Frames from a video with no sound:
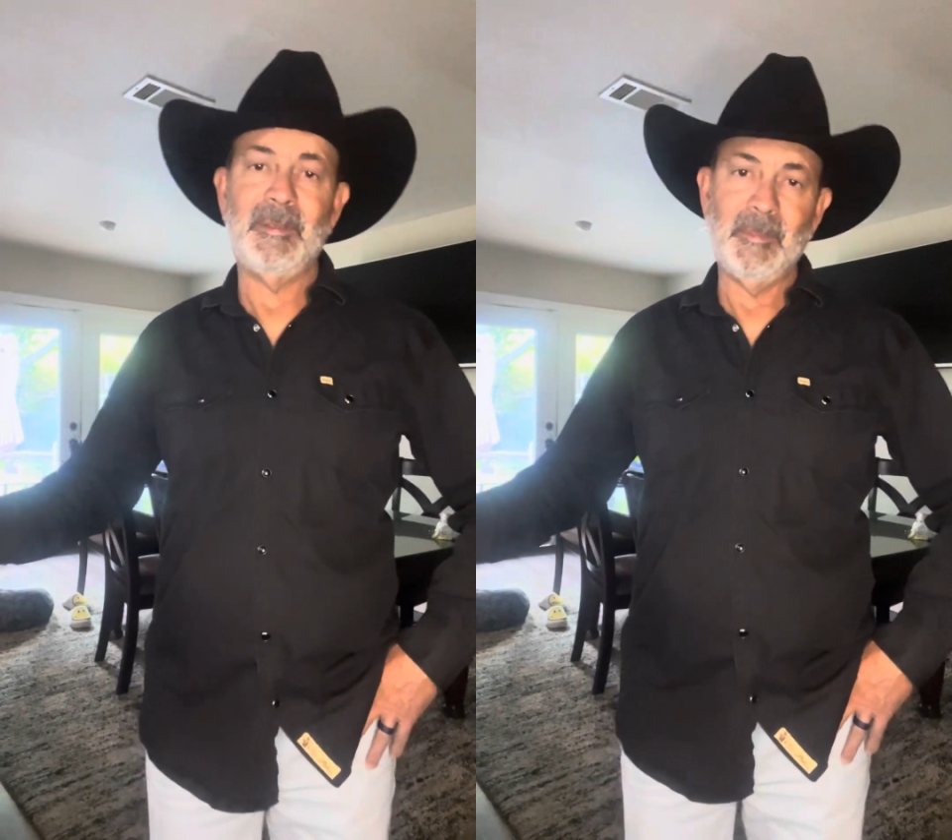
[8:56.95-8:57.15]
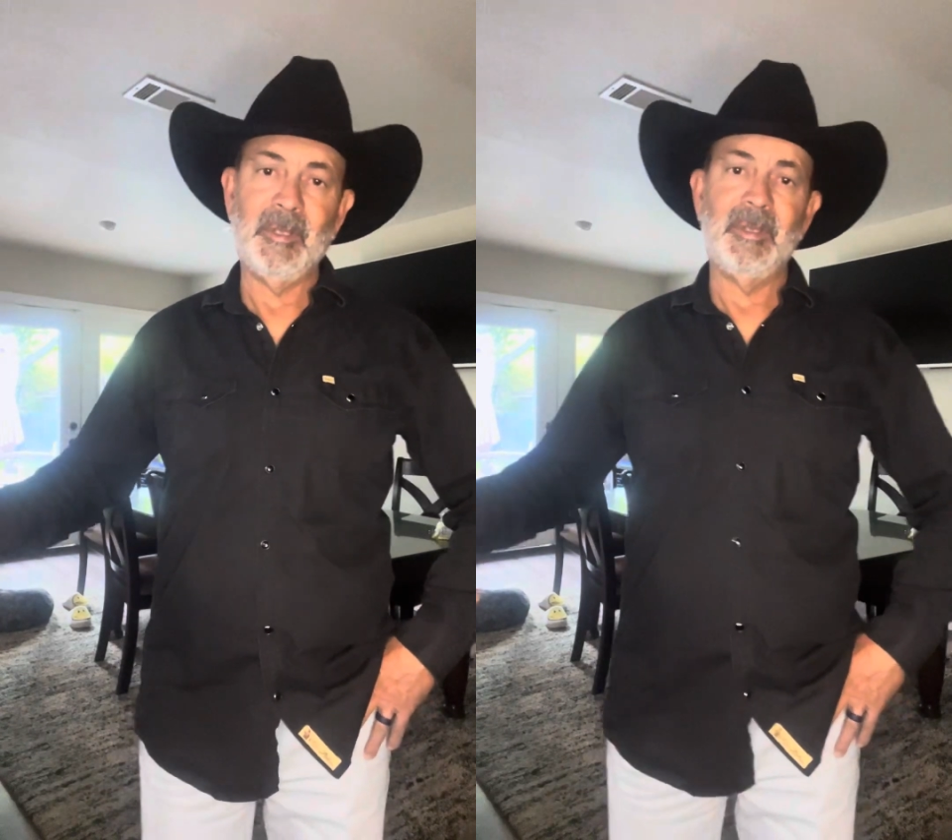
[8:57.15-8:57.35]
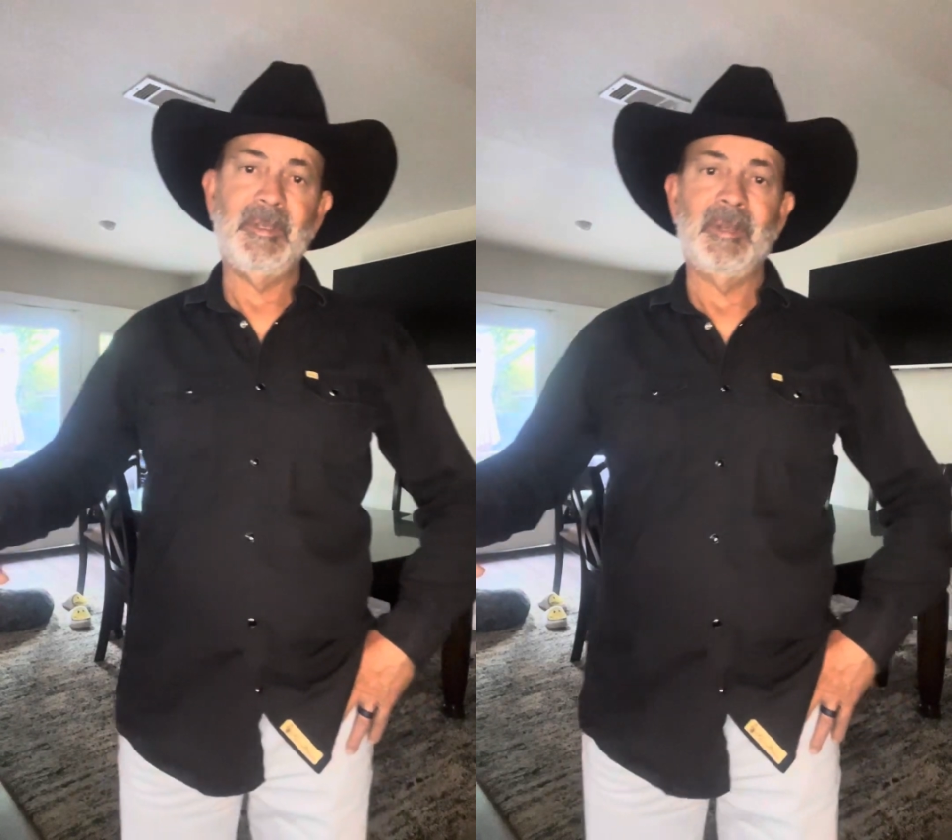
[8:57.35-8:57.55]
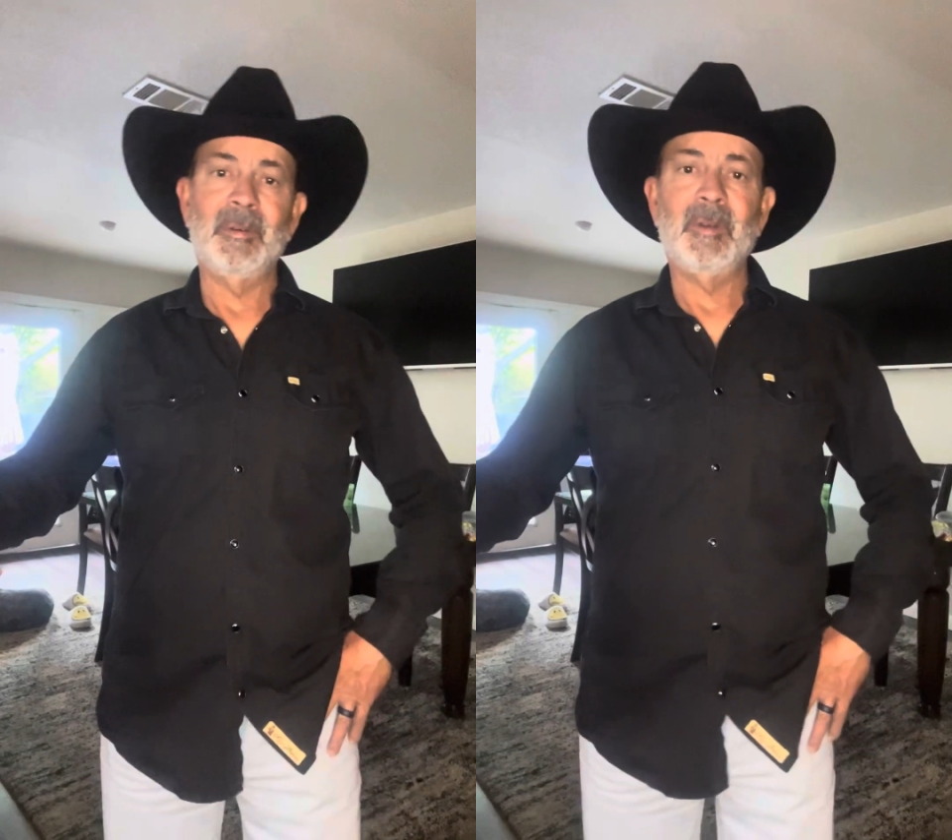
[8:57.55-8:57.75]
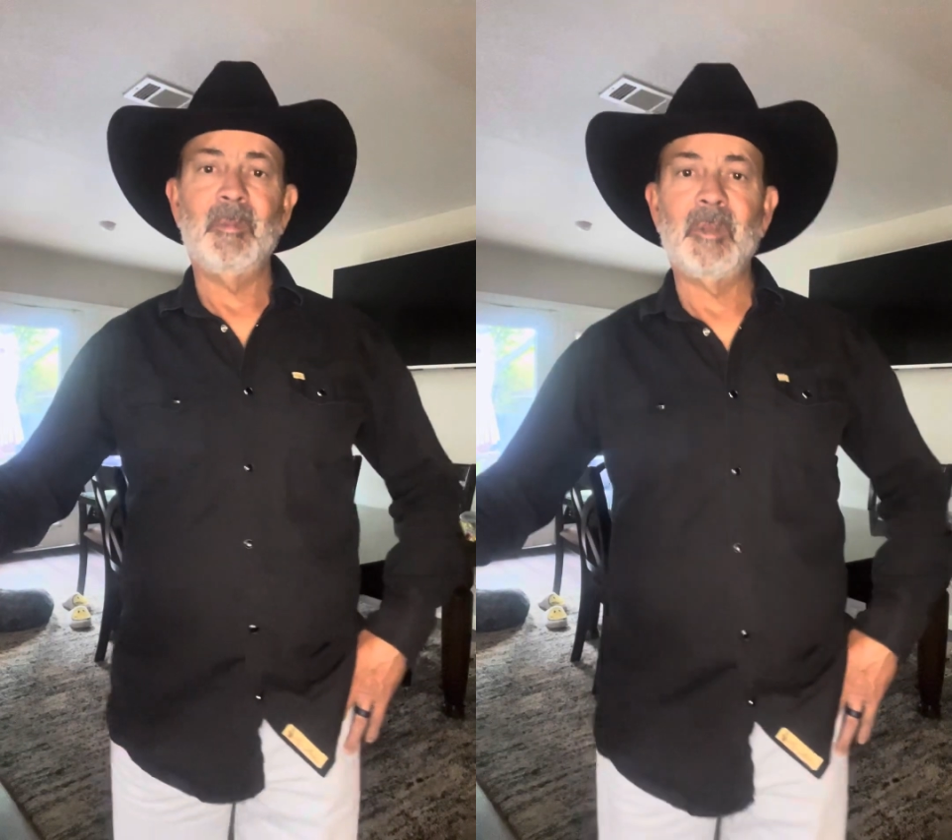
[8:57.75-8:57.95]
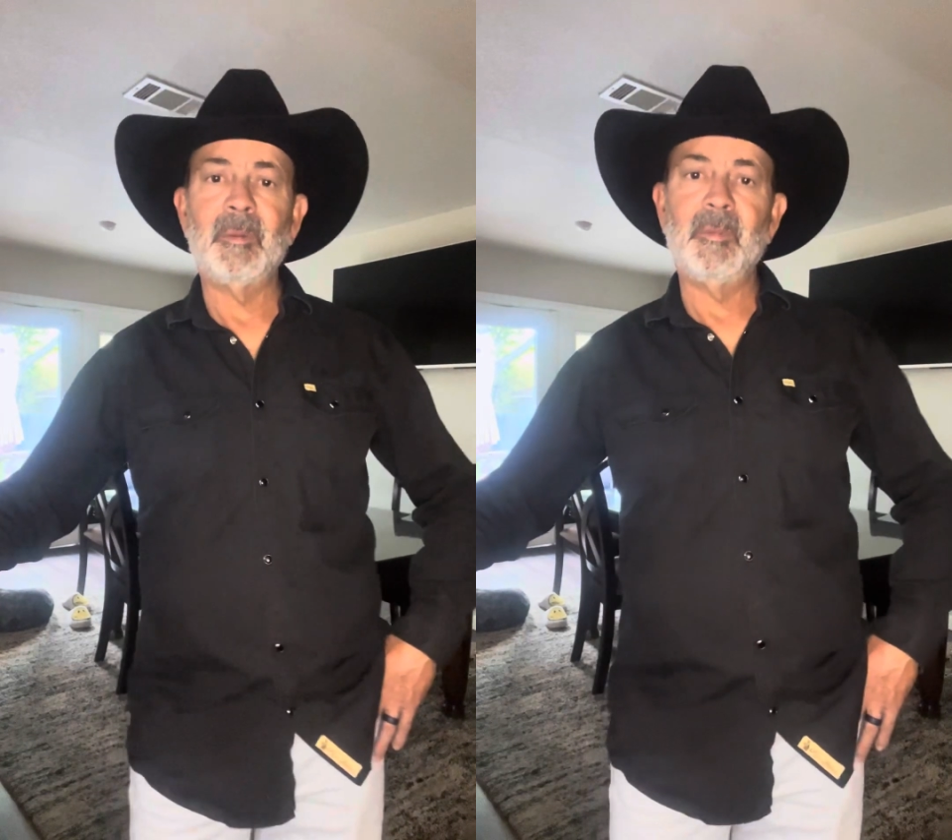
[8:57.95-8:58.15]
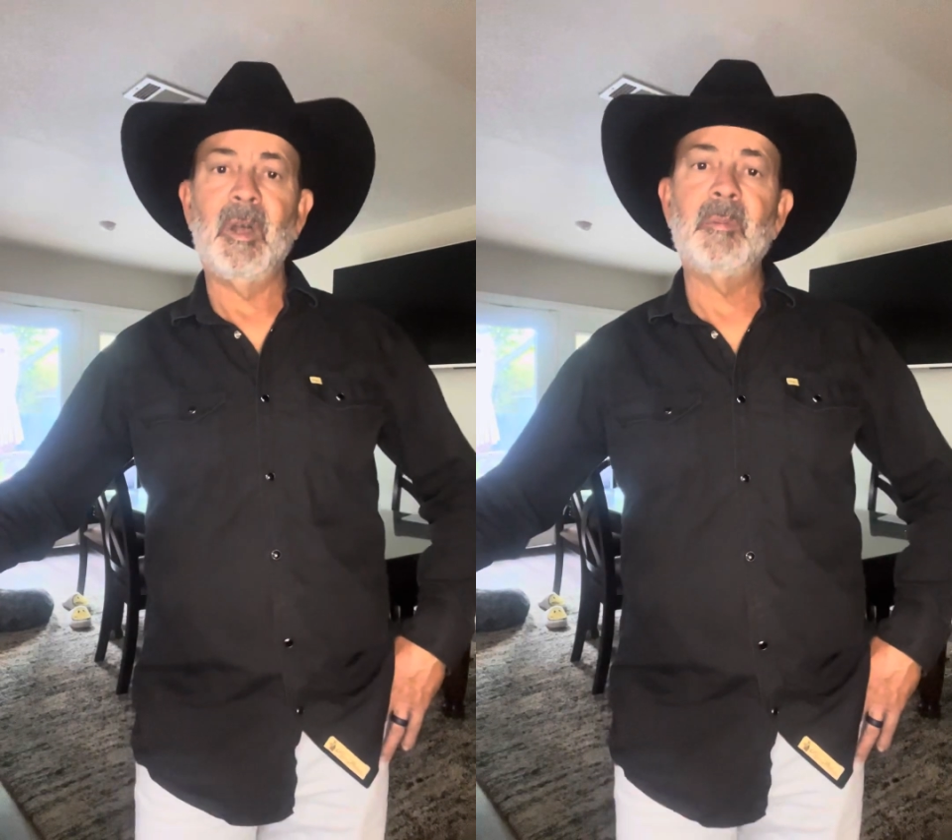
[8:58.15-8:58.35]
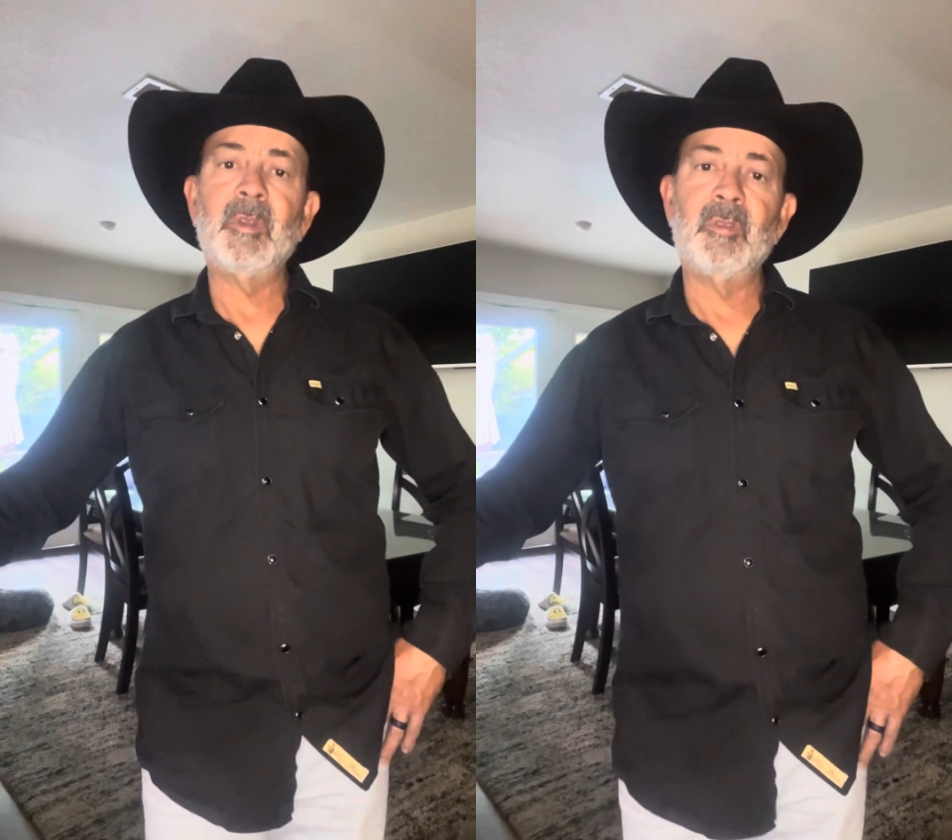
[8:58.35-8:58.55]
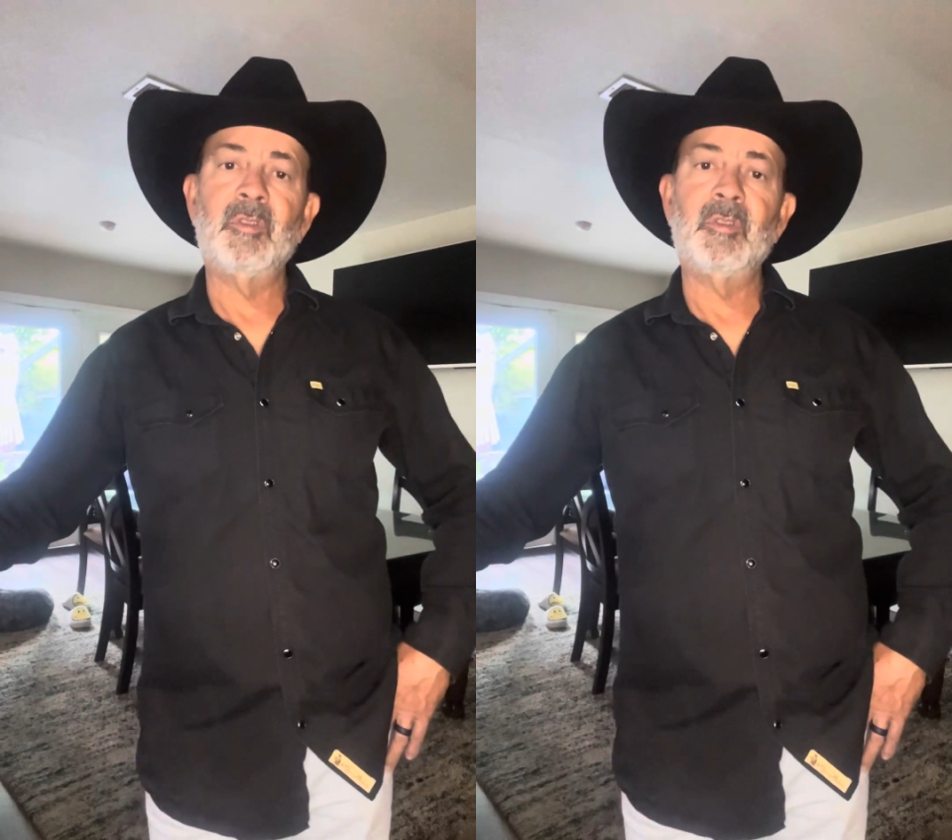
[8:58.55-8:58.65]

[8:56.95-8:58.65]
but I'm gonna